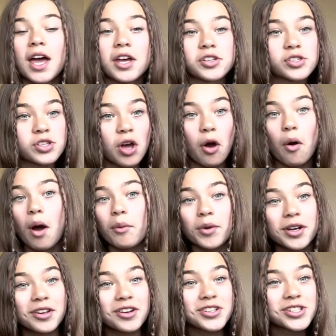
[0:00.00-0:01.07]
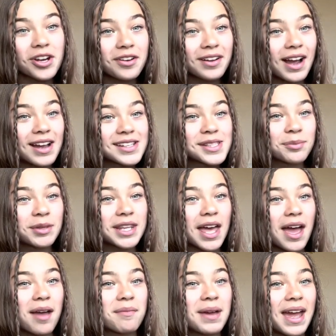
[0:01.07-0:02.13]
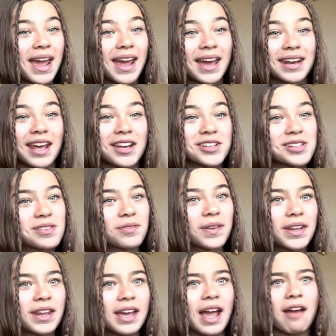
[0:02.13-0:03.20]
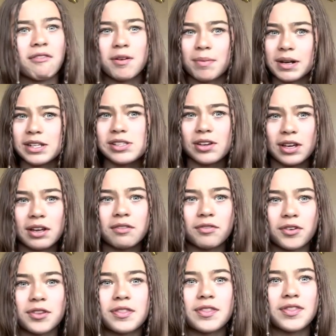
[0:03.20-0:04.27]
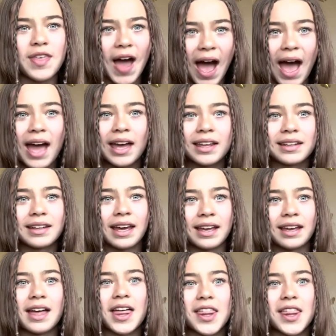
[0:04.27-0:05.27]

so I'm going to show you guys some of them, and I just feel like everybody's looking for that, like,